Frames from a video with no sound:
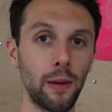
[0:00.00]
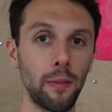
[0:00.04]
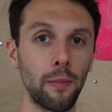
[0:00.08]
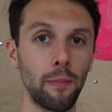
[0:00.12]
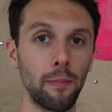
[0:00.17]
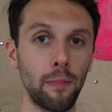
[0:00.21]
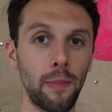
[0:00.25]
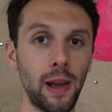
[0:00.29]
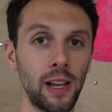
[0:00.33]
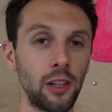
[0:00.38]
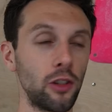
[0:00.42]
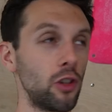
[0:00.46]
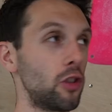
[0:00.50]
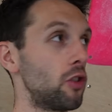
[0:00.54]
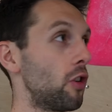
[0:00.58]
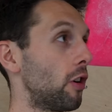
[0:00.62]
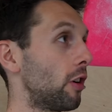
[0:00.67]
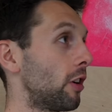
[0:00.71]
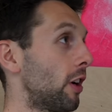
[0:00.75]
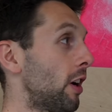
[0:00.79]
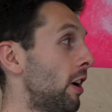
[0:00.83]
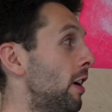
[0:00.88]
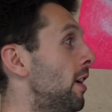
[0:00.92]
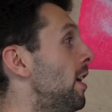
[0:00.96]
makes you
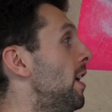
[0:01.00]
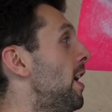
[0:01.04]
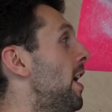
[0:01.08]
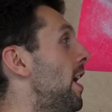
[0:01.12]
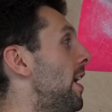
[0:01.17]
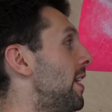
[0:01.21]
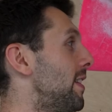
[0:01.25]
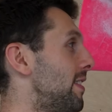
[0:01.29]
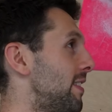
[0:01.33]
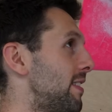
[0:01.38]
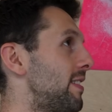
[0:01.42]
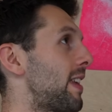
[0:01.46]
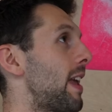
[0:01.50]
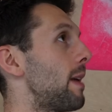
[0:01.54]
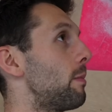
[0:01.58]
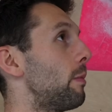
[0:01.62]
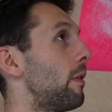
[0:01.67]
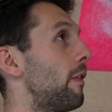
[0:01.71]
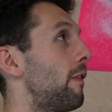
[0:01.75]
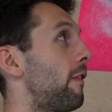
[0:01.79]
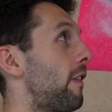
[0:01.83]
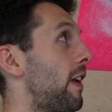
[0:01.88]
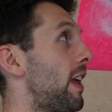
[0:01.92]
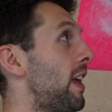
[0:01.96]
stronger. And it's the same
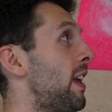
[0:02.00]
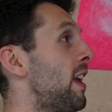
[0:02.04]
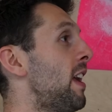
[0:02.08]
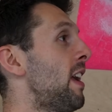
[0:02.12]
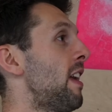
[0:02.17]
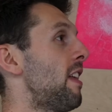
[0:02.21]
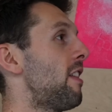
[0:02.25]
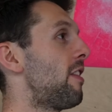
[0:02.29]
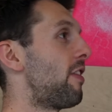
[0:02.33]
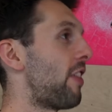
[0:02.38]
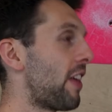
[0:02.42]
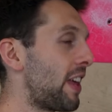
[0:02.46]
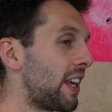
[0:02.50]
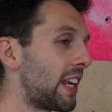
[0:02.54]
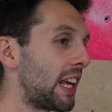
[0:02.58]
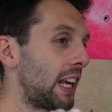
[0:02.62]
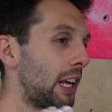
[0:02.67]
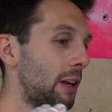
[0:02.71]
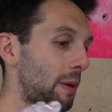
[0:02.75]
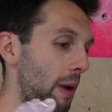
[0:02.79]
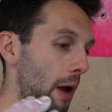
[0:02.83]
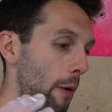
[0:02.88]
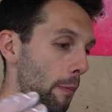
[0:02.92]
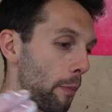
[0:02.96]
with feet.
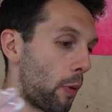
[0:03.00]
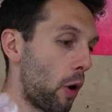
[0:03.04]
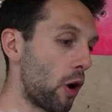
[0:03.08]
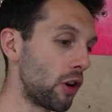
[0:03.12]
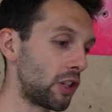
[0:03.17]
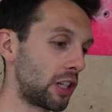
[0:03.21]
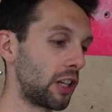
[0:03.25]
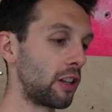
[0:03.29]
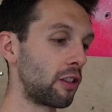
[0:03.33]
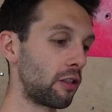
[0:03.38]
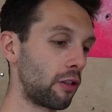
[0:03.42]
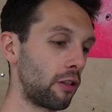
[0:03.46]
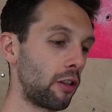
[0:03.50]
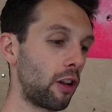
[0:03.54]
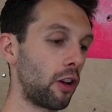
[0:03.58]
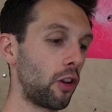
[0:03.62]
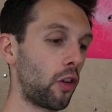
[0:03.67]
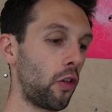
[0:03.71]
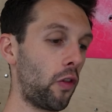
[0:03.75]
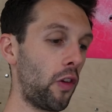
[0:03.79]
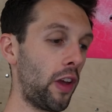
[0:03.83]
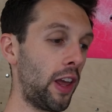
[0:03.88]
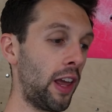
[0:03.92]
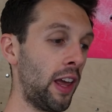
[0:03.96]
Thinking about pushing through those
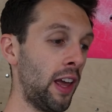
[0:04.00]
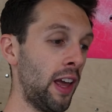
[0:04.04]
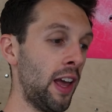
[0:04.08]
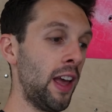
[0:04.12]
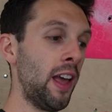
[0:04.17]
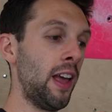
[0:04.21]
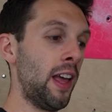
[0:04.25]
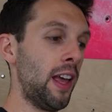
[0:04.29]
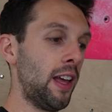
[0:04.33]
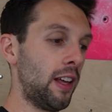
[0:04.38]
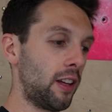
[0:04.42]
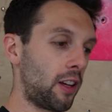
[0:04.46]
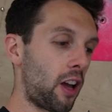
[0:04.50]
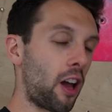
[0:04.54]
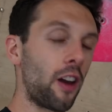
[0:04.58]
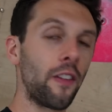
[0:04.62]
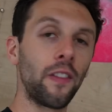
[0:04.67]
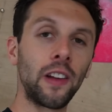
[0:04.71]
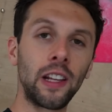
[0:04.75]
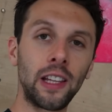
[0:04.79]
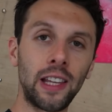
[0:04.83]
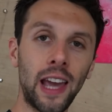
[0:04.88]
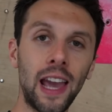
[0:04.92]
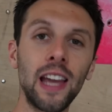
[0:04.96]
feet kind of
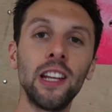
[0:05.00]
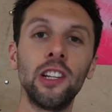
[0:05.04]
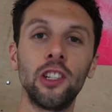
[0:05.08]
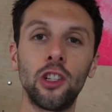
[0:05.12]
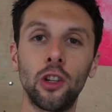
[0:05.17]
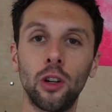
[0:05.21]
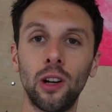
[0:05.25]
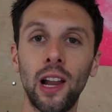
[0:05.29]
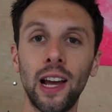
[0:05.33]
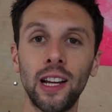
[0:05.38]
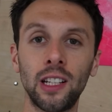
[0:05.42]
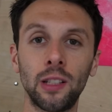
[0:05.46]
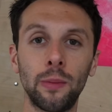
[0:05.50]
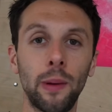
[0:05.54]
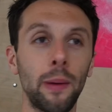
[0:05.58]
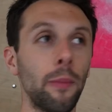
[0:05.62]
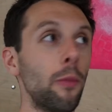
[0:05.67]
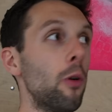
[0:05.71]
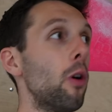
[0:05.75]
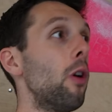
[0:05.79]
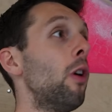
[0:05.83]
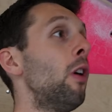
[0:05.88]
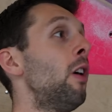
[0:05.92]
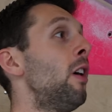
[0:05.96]
engages your legs a bit
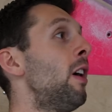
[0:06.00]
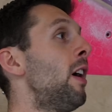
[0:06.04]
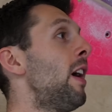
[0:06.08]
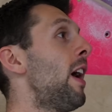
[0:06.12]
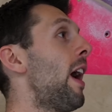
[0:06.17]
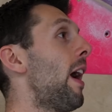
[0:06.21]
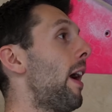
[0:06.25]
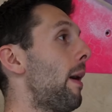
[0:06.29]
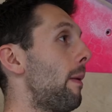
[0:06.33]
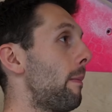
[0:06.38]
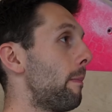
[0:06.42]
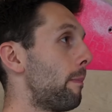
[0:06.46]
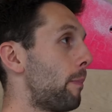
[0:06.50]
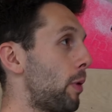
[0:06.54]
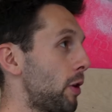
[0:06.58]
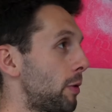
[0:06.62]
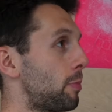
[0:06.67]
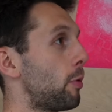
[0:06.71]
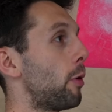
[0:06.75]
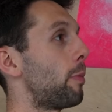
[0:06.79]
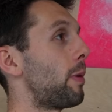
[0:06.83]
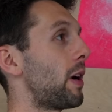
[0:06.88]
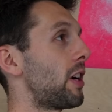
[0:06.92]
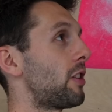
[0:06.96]
more, puts
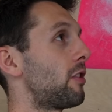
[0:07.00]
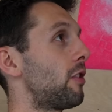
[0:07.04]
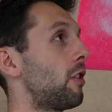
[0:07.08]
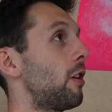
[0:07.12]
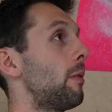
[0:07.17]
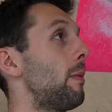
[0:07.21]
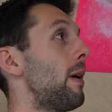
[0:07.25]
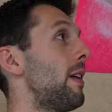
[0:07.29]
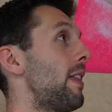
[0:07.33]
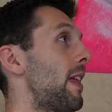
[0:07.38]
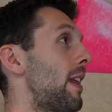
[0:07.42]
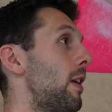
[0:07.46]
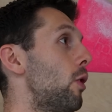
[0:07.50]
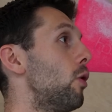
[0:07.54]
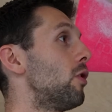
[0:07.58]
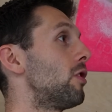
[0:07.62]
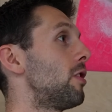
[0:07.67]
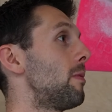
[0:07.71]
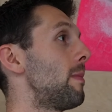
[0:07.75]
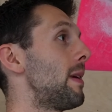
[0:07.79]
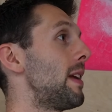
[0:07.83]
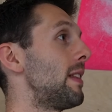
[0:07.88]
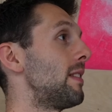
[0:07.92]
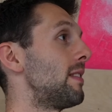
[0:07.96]
more pressure through them, and then it also
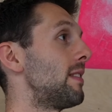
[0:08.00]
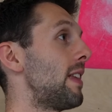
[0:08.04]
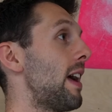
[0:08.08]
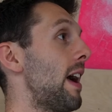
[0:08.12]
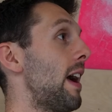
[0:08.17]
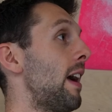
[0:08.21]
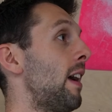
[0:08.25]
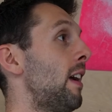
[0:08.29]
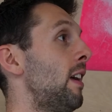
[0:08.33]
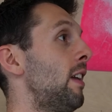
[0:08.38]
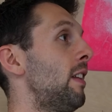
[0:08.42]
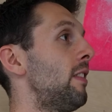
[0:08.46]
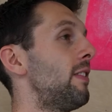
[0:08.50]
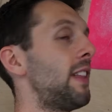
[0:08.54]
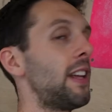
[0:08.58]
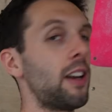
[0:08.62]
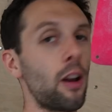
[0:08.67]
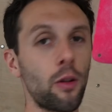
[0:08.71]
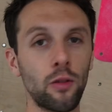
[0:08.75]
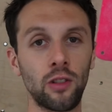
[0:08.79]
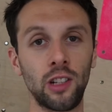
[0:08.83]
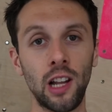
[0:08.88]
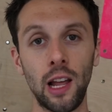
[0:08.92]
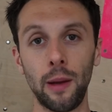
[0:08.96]
means that they
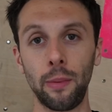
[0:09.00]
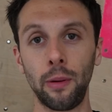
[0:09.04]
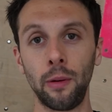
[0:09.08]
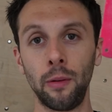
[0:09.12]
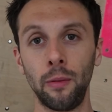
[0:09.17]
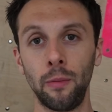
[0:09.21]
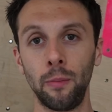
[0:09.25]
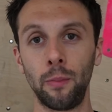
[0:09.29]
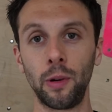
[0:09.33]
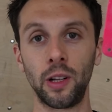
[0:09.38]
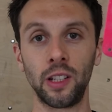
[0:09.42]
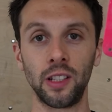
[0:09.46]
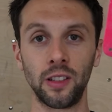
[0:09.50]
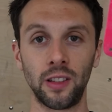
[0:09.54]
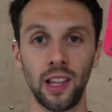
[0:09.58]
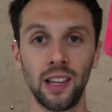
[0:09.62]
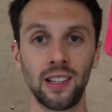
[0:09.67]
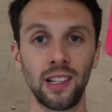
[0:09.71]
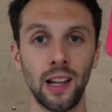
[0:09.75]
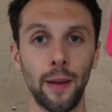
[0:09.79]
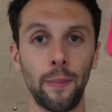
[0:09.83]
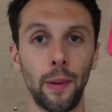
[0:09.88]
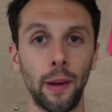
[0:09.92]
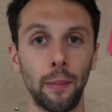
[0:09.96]
don't slip because they're
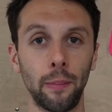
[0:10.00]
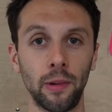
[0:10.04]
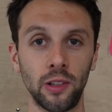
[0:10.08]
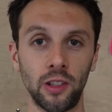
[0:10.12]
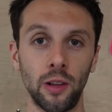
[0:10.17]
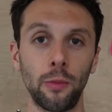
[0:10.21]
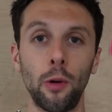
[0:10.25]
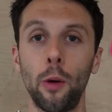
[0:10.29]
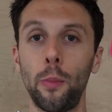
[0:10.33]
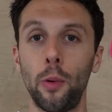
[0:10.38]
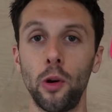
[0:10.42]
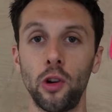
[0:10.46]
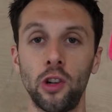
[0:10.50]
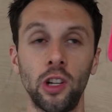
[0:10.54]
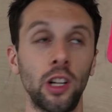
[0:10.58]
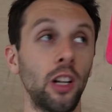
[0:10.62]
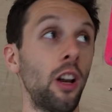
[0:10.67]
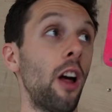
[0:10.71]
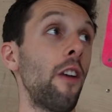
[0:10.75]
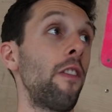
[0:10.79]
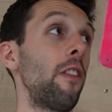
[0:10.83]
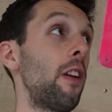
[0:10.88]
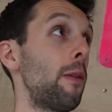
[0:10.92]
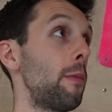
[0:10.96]
slipping because I'm not pushing
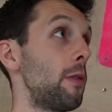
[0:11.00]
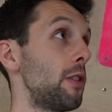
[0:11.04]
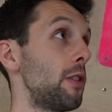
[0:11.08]
enough and I'm